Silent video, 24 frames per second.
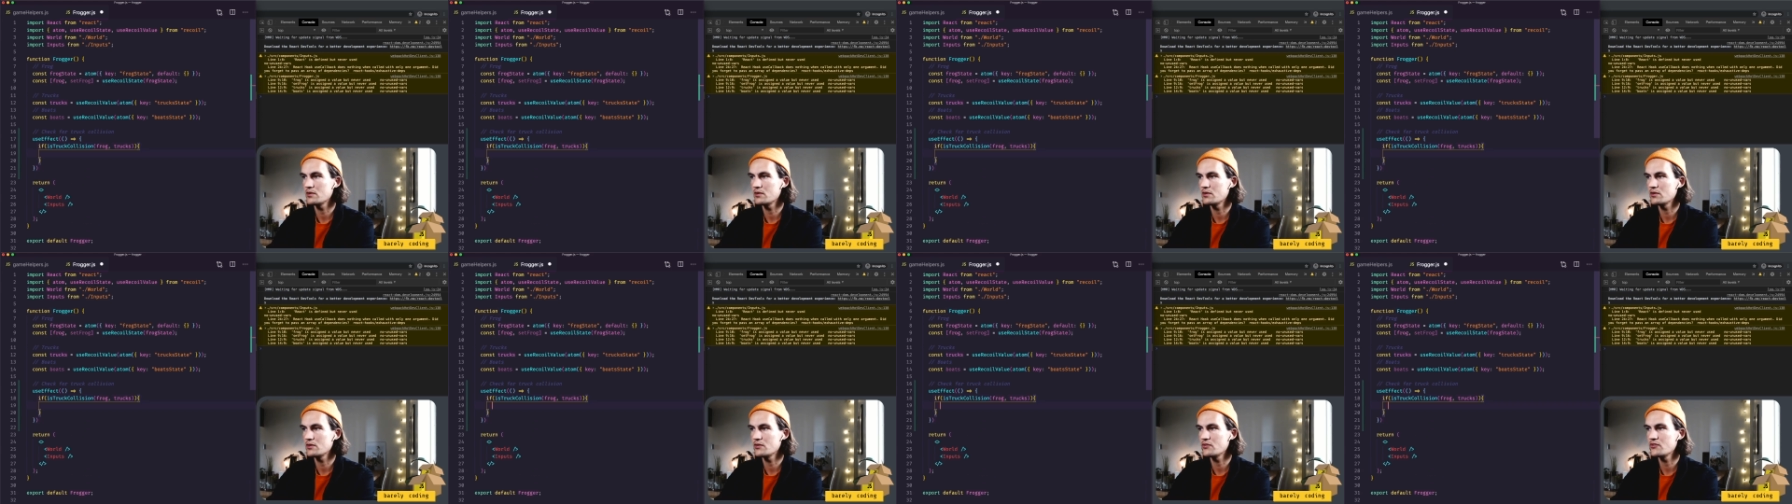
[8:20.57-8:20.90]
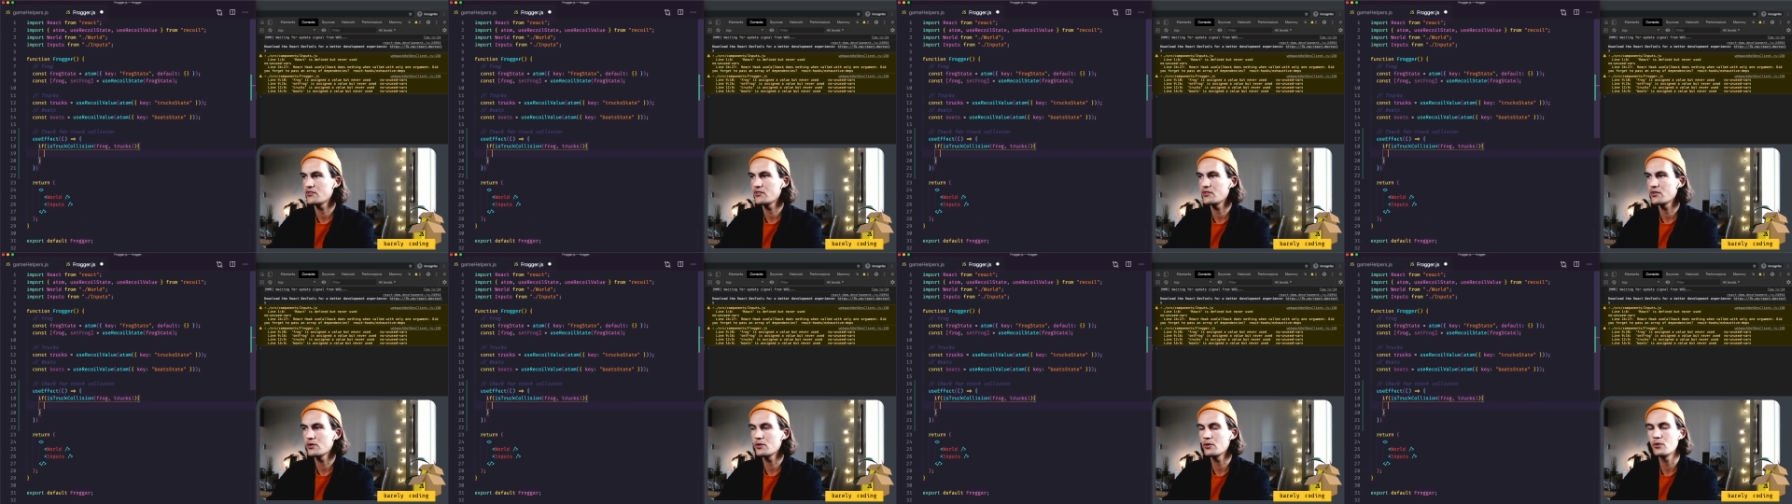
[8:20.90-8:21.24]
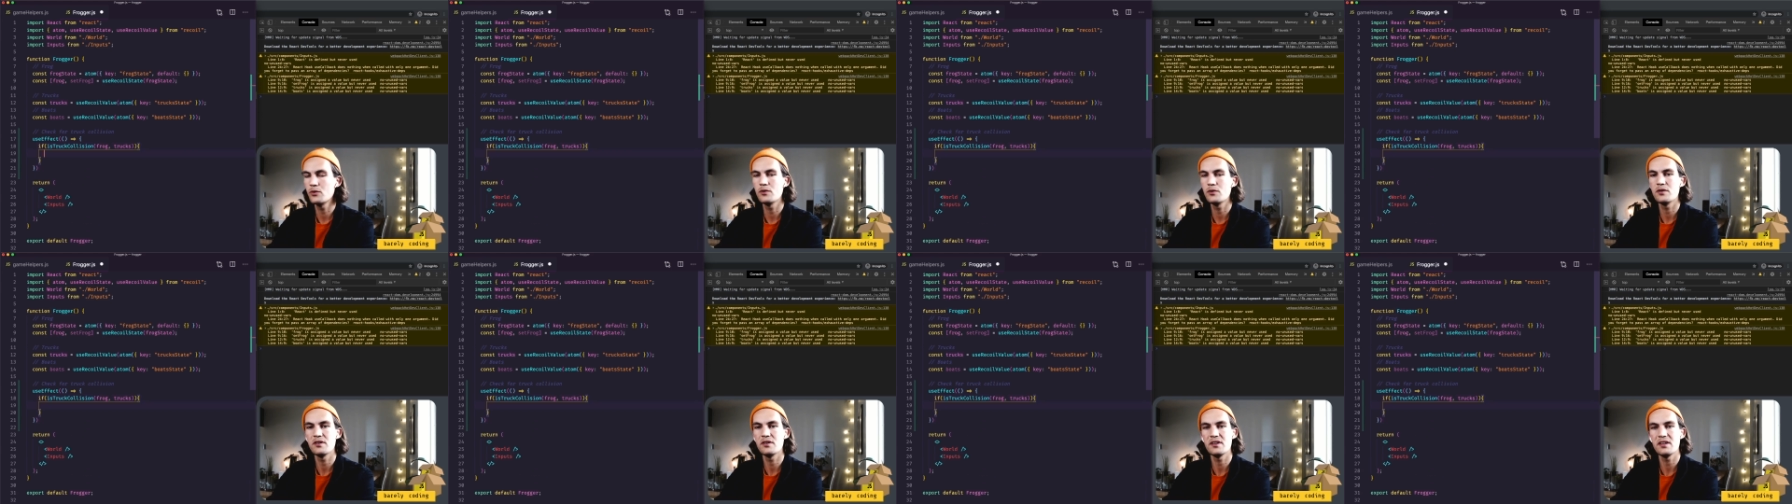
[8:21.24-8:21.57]

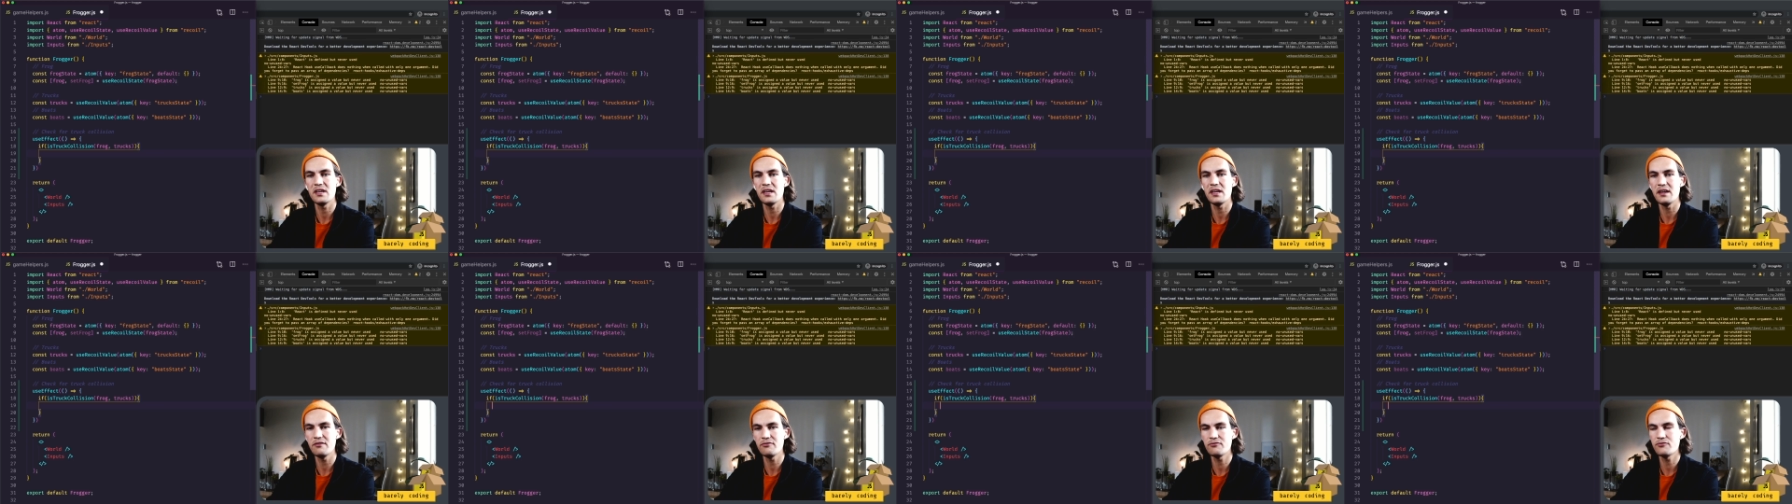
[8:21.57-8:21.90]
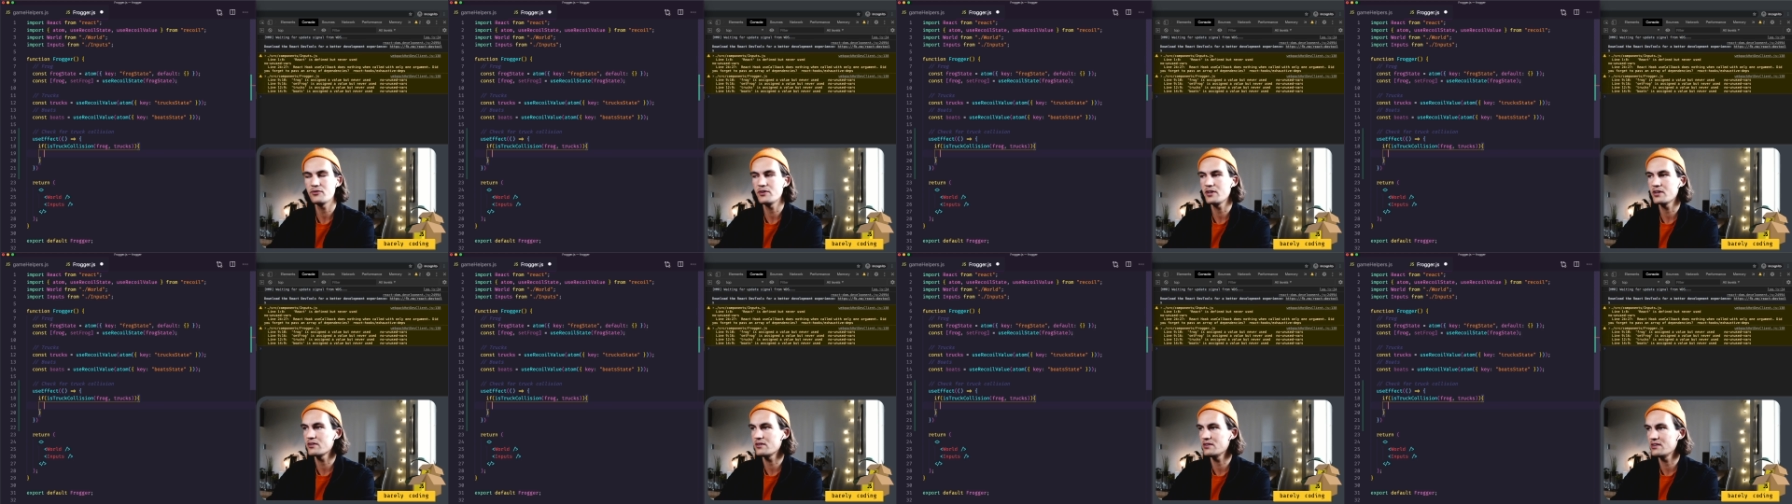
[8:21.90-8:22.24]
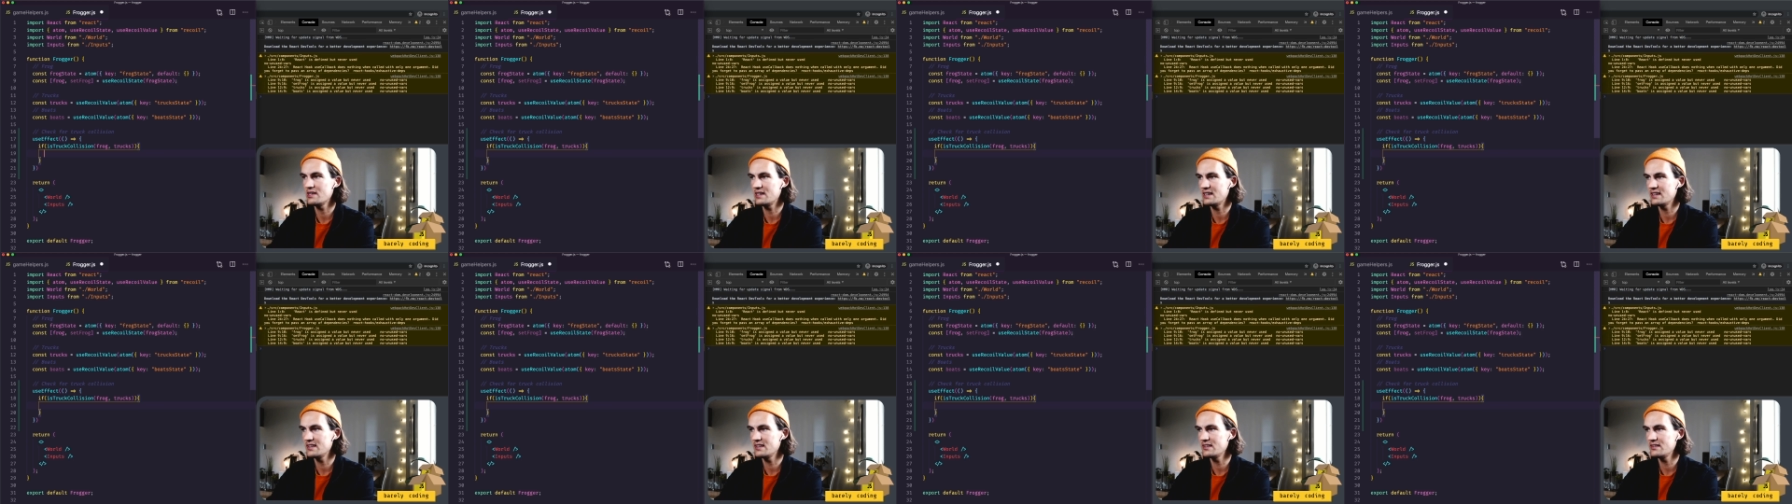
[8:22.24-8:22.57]
So if we
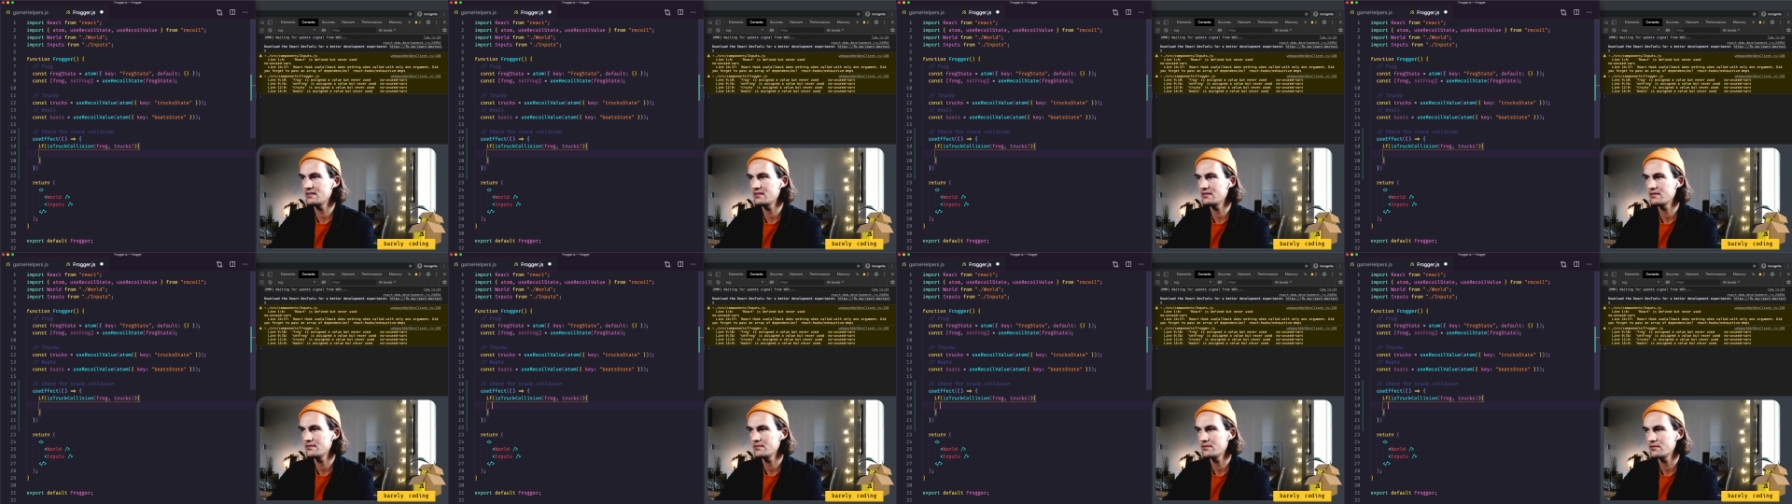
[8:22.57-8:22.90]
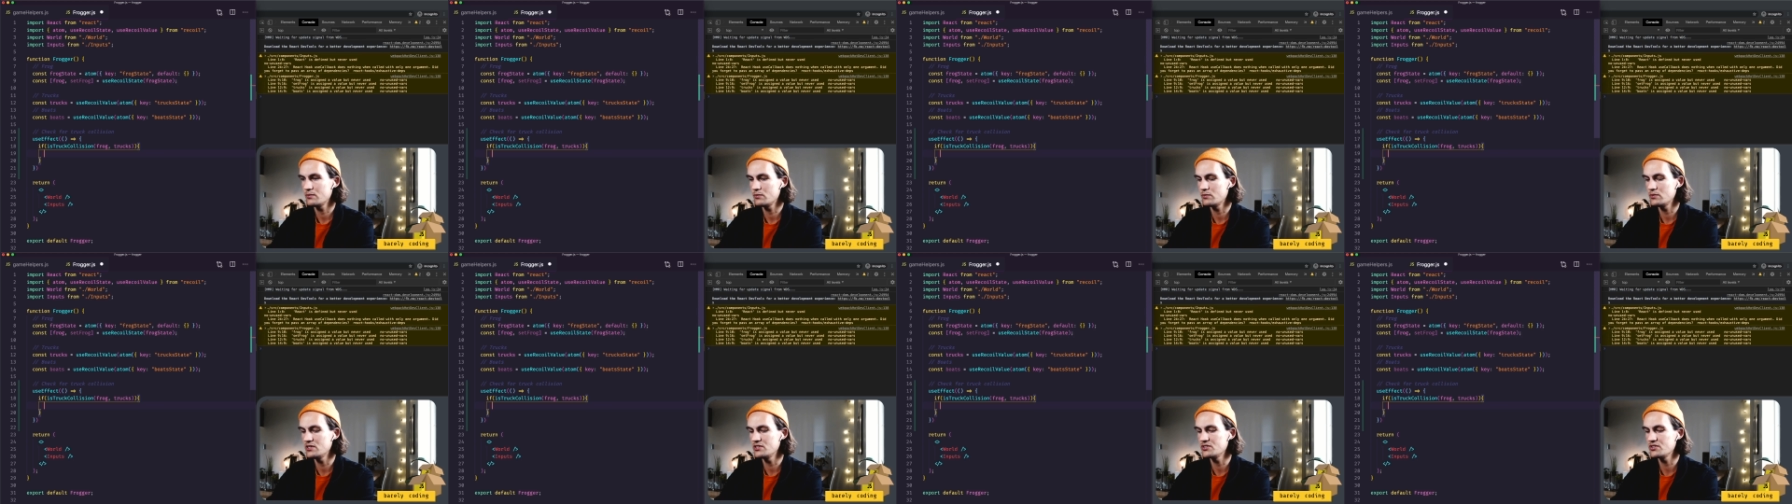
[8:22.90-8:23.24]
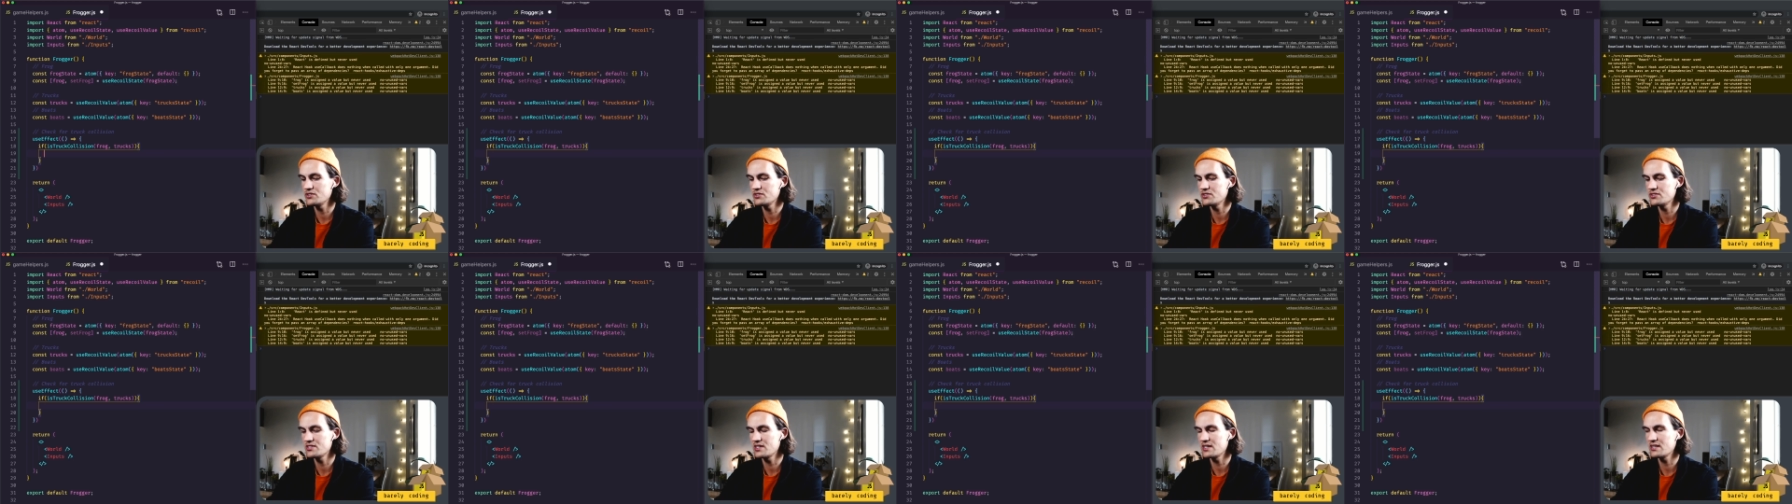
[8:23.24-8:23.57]
collide, we should
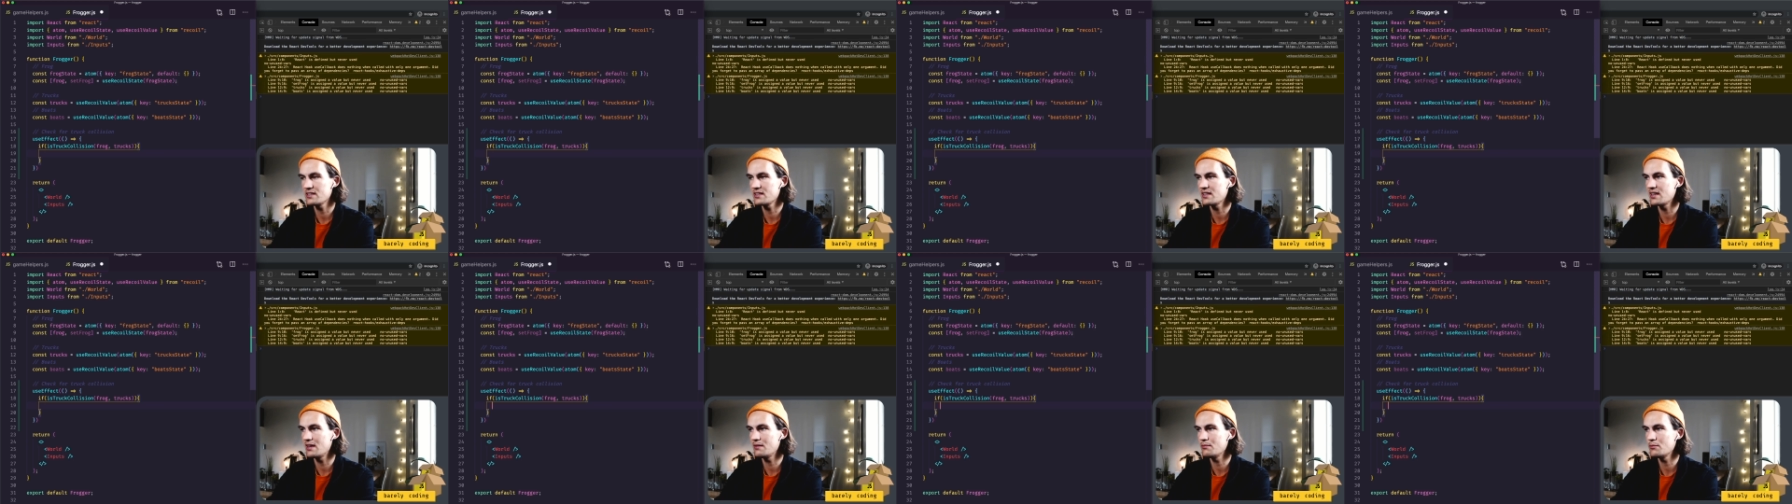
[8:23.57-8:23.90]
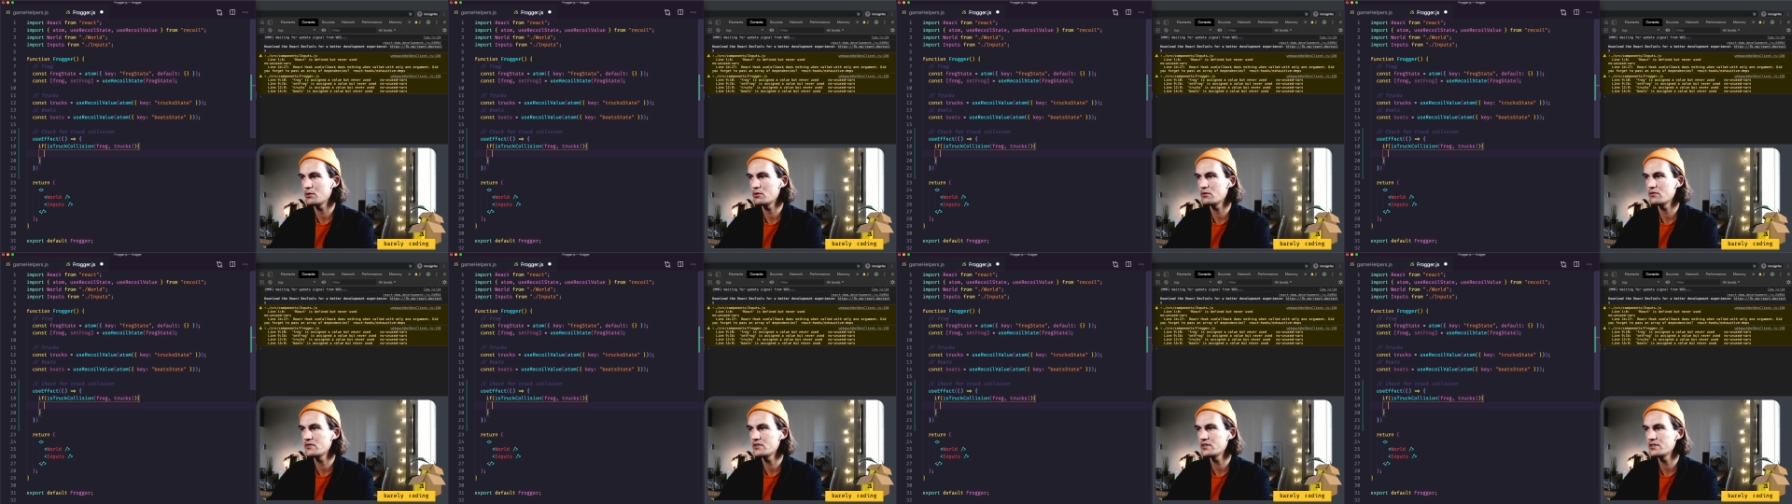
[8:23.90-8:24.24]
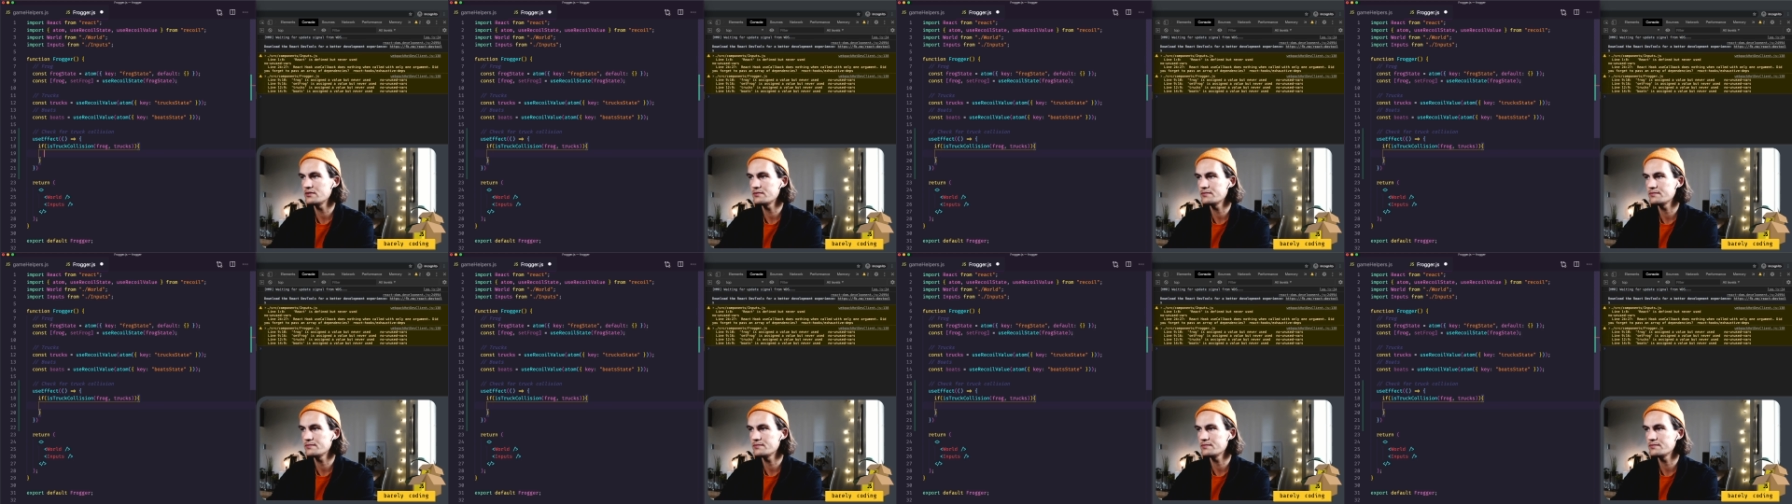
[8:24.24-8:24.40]
set game over.